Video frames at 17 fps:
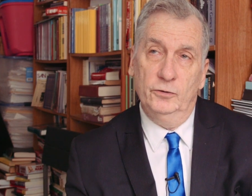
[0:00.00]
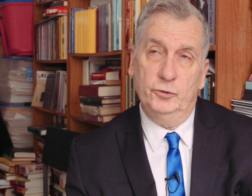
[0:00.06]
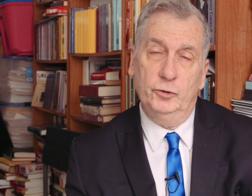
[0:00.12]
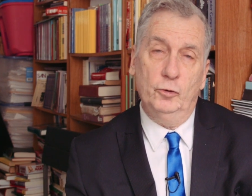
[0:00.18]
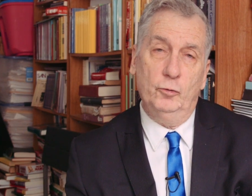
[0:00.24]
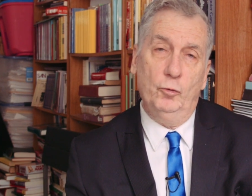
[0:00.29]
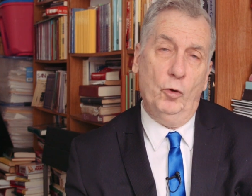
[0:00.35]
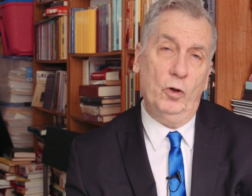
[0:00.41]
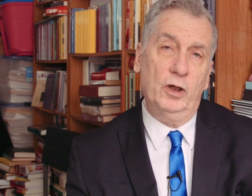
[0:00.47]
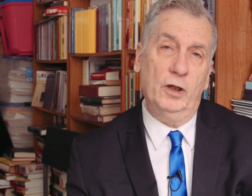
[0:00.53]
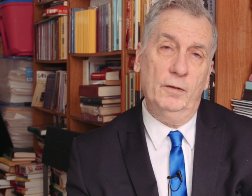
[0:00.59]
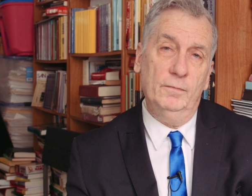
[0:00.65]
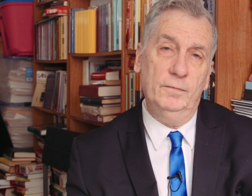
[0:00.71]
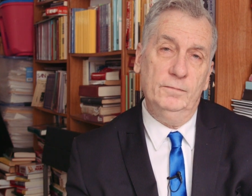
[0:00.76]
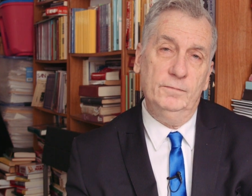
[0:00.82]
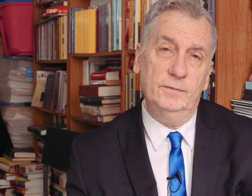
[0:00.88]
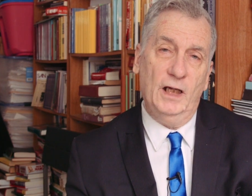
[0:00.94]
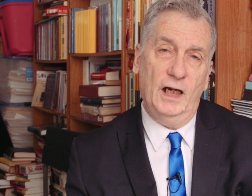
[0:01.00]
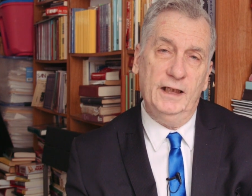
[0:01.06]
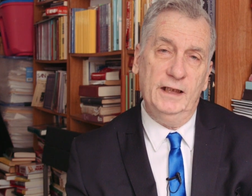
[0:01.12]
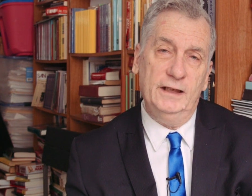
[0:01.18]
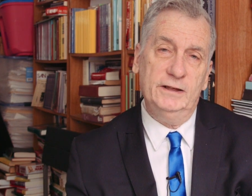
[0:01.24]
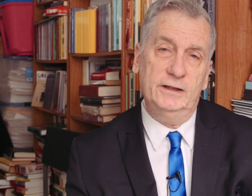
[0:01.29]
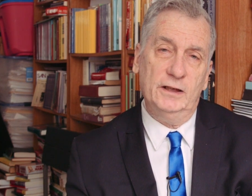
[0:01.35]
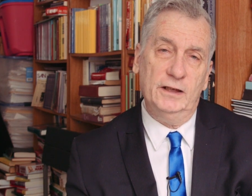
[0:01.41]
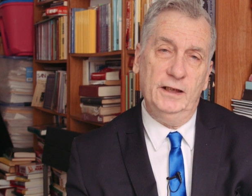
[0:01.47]
Sugoram da
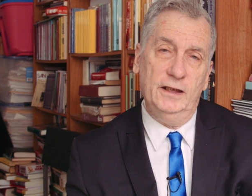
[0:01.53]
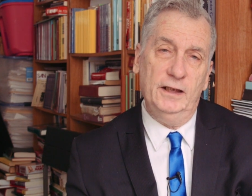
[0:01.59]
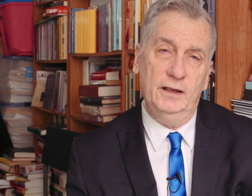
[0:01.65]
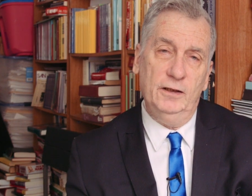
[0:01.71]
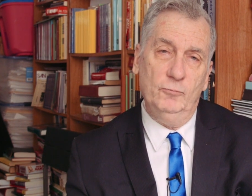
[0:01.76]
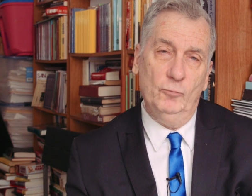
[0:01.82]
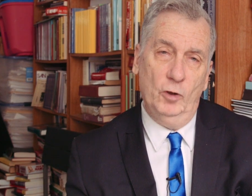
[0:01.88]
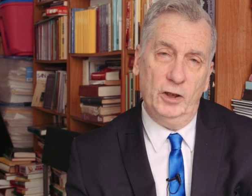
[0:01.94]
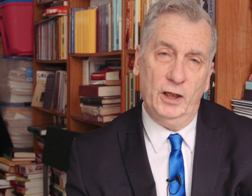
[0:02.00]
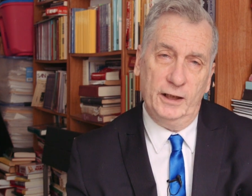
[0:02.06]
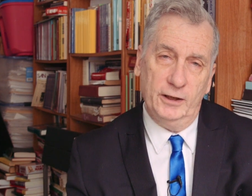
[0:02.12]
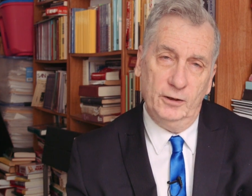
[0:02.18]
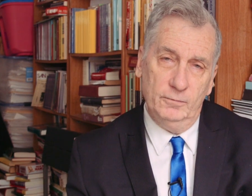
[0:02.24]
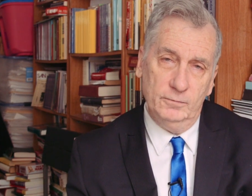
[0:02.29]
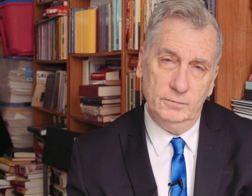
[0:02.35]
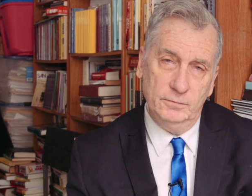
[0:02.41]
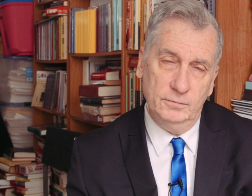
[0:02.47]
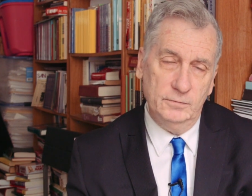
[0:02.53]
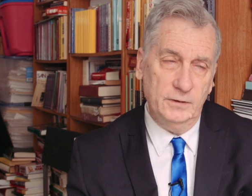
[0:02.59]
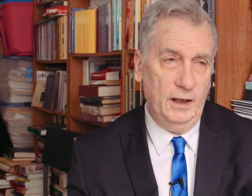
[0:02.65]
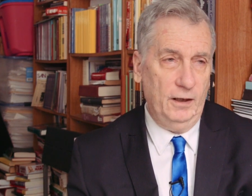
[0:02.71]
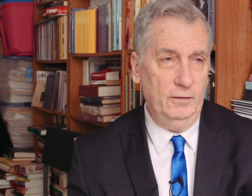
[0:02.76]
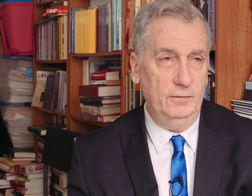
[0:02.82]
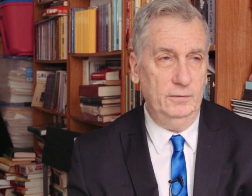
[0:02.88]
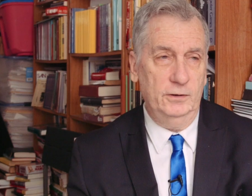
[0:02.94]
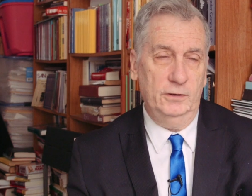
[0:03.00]
Injili Wugayum.
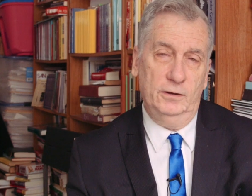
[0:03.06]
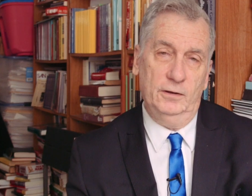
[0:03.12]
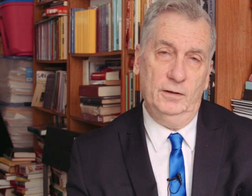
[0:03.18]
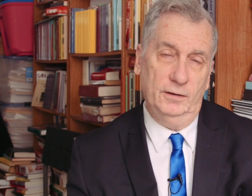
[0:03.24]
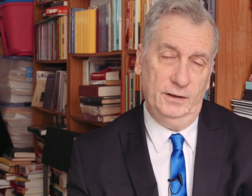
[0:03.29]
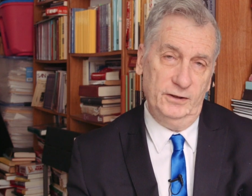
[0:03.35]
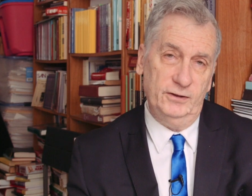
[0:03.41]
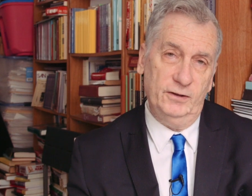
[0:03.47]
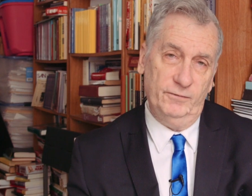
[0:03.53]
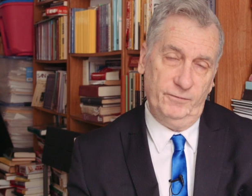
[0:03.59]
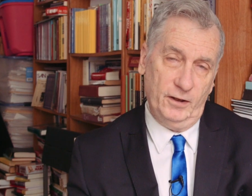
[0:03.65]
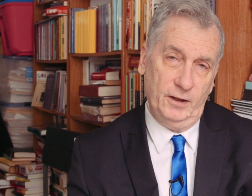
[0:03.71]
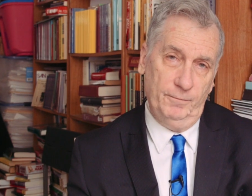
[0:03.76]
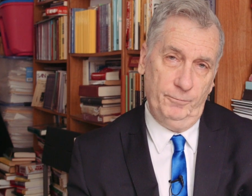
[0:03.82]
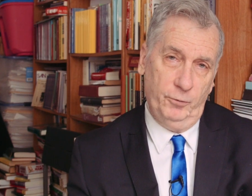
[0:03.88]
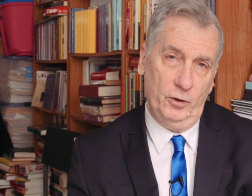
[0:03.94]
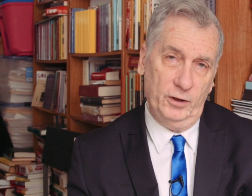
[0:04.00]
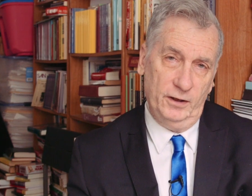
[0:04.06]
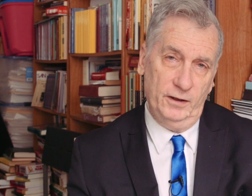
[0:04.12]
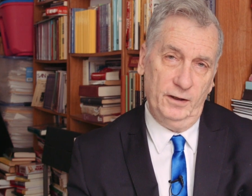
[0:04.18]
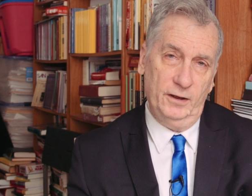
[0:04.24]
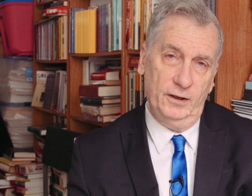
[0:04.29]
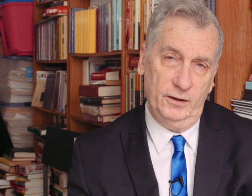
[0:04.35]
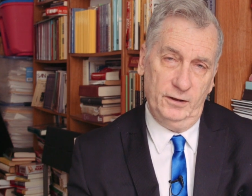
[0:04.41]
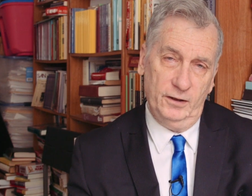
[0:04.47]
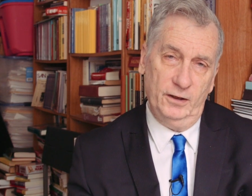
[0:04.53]
Now, this is a very important
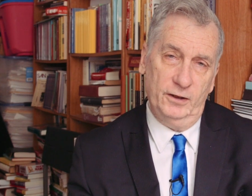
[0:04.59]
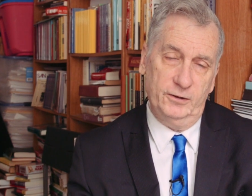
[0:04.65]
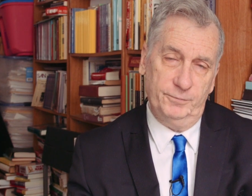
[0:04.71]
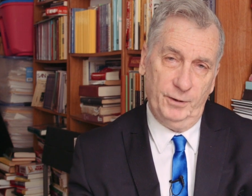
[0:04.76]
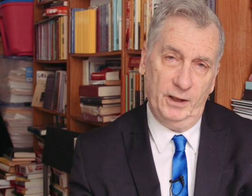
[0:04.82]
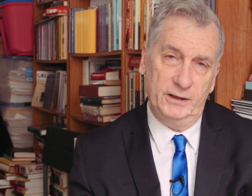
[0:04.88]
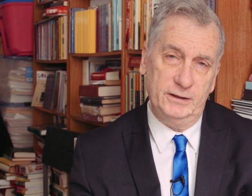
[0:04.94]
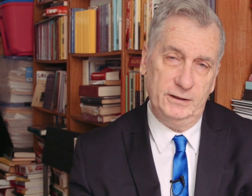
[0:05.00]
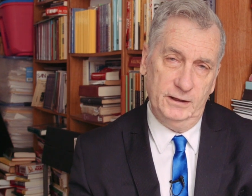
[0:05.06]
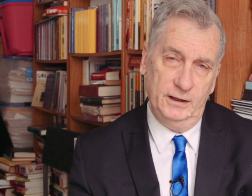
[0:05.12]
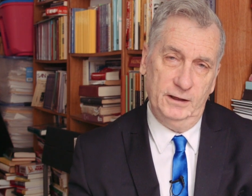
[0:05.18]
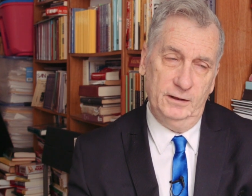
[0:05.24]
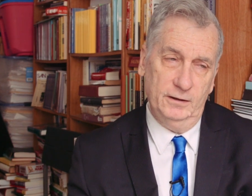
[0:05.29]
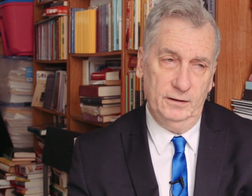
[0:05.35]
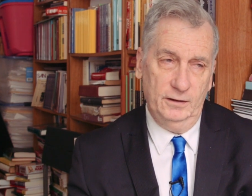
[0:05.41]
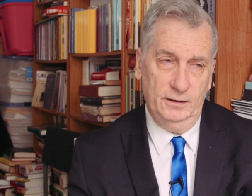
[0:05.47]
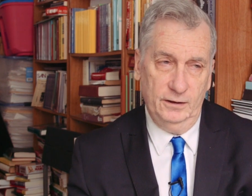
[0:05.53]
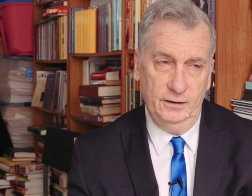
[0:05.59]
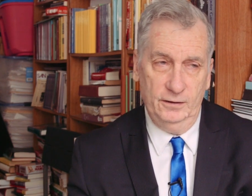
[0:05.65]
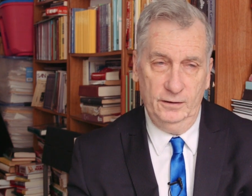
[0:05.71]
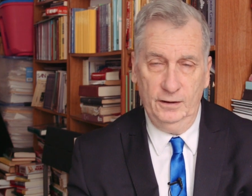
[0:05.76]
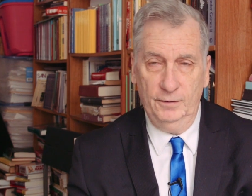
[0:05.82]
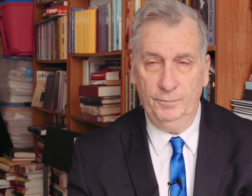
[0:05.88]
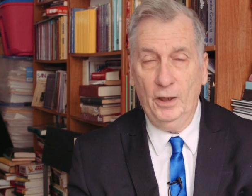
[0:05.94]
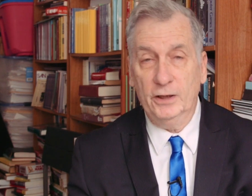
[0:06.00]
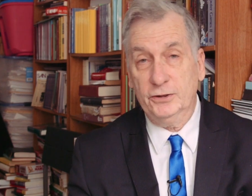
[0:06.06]
expression
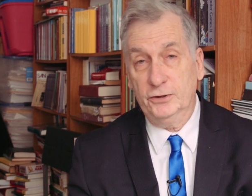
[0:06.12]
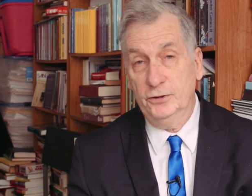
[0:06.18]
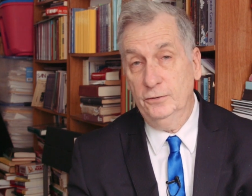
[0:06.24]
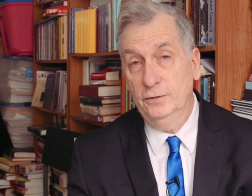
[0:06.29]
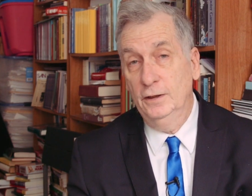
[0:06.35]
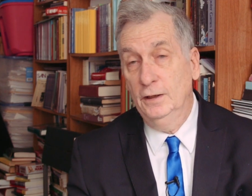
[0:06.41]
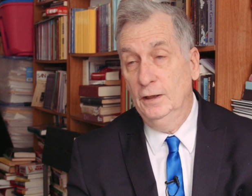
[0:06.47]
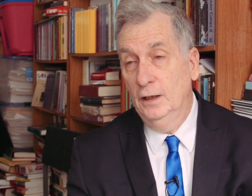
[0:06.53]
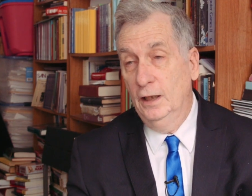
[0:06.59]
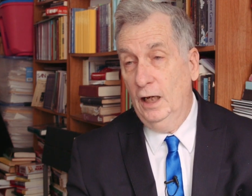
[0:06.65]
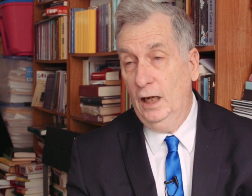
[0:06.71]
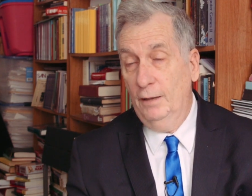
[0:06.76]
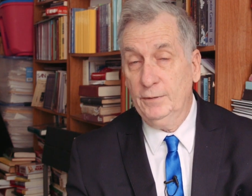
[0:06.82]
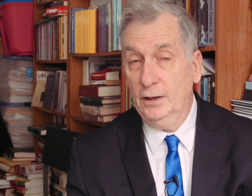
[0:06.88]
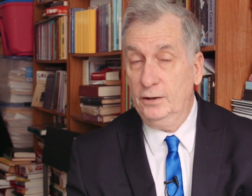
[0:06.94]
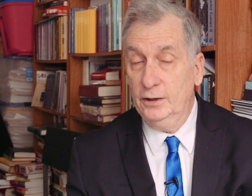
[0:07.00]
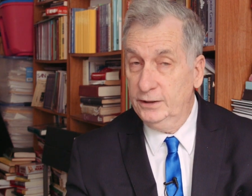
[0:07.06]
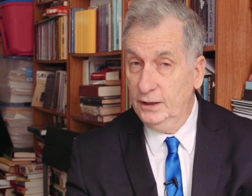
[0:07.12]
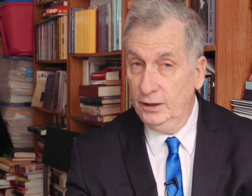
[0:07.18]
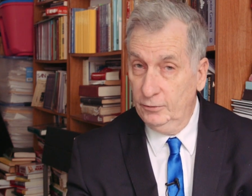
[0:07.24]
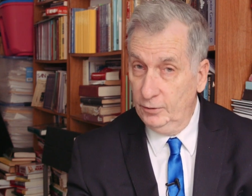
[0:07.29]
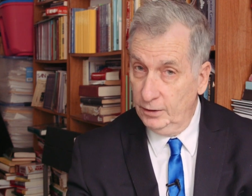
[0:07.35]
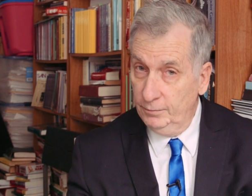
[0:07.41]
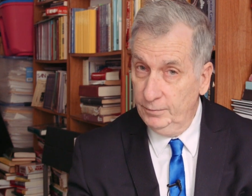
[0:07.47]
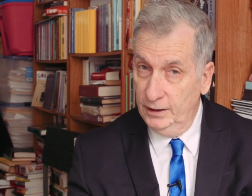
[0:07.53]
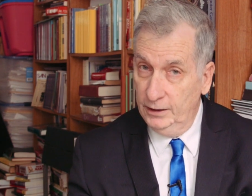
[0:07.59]
in Pashto. I'm not going to tell you
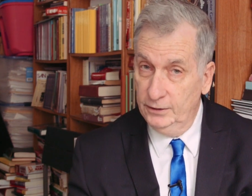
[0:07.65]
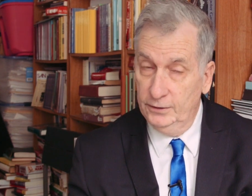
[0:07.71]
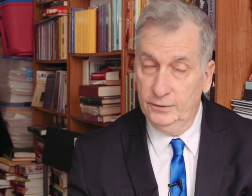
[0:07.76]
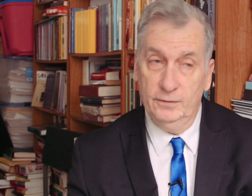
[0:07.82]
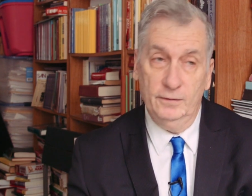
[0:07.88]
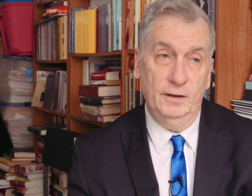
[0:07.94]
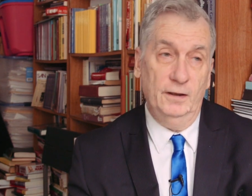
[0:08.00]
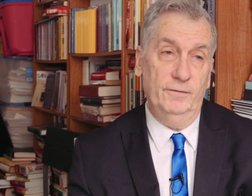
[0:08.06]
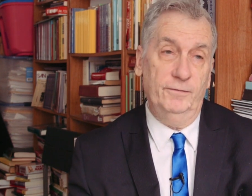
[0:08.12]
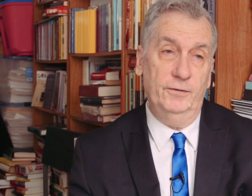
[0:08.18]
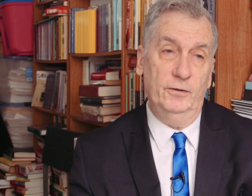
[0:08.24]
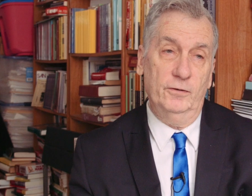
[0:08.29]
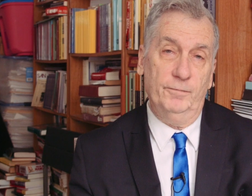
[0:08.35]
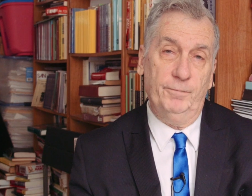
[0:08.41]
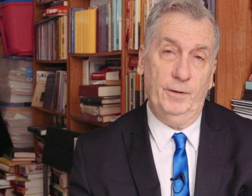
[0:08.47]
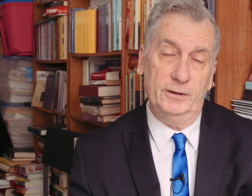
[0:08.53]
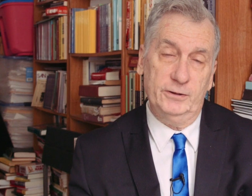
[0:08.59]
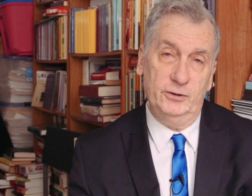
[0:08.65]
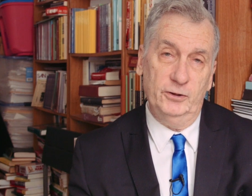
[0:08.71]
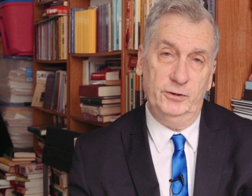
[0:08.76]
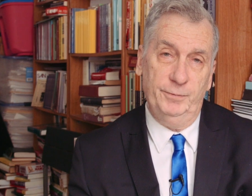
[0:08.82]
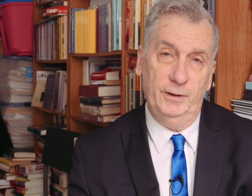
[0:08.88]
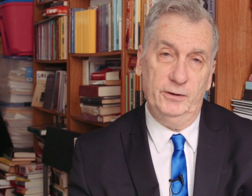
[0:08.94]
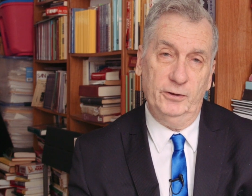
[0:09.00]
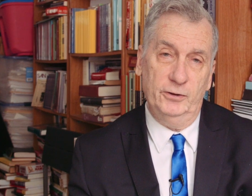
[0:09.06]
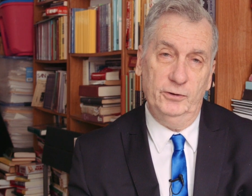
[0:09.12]
what it means. If you're a Pashto
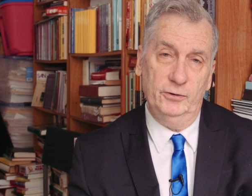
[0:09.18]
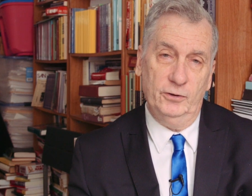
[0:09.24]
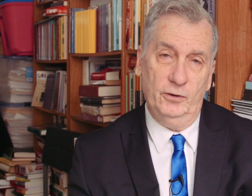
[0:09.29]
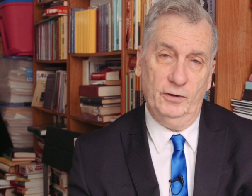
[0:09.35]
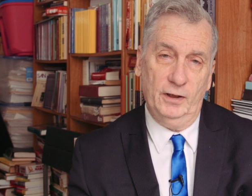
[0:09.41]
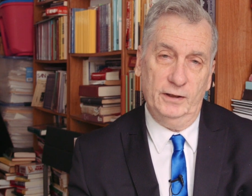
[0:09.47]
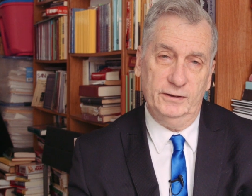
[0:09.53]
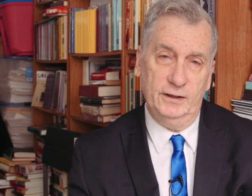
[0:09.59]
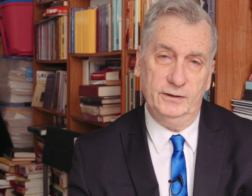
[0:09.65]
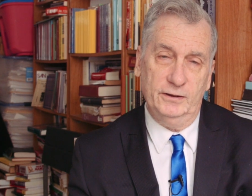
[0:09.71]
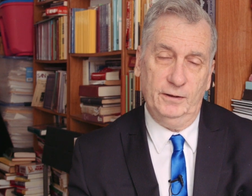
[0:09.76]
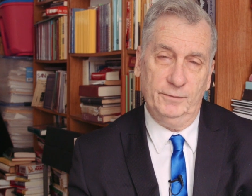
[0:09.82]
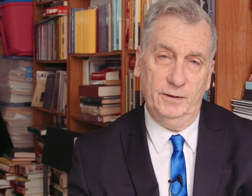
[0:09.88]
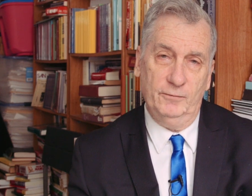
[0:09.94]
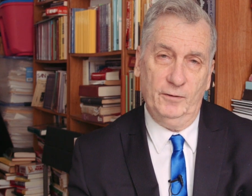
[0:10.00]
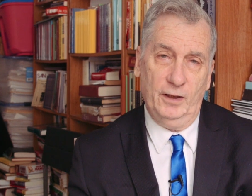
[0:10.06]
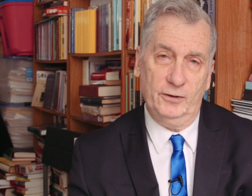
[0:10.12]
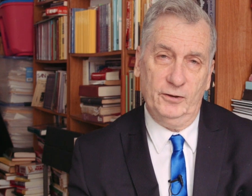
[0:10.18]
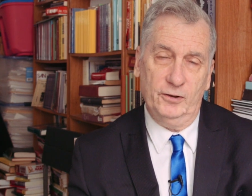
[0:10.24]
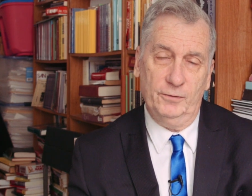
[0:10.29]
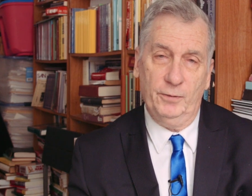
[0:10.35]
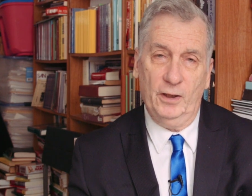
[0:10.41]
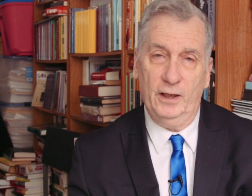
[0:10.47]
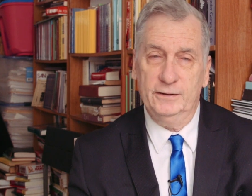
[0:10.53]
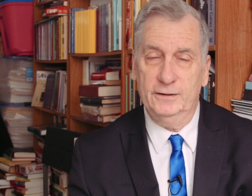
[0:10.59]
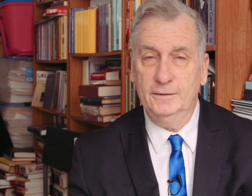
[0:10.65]
speaker, you know I said something rather
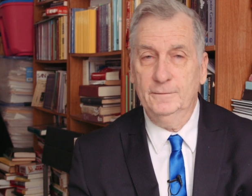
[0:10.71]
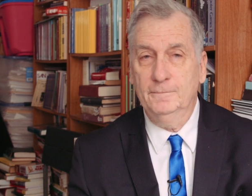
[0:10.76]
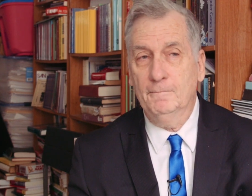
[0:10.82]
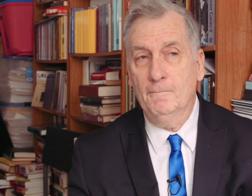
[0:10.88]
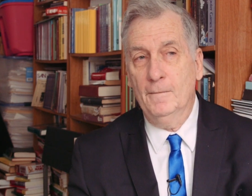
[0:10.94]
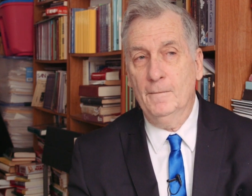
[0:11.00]
surprising.